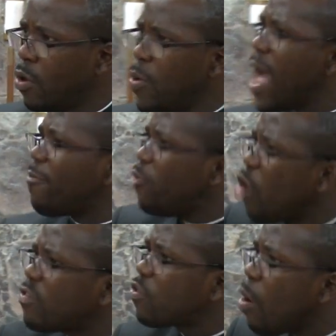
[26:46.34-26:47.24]
We have
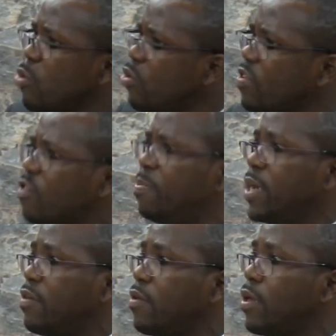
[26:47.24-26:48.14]
lost community
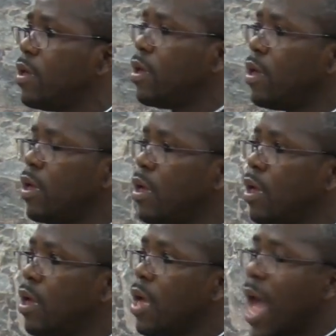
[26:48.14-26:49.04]
spirit.
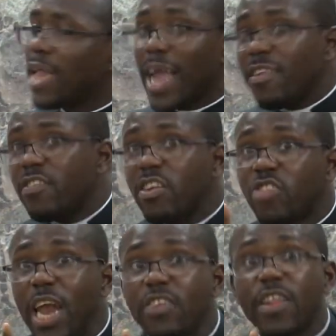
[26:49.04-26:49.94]
And that is the
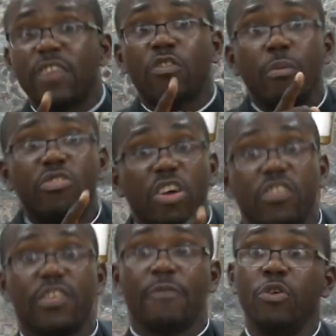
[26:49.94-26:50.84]
challenge that some
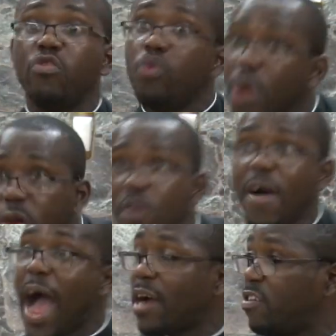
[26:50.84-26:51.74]
churches have used to win over
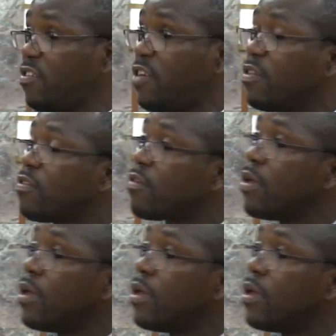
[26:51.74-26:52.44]
our Christians.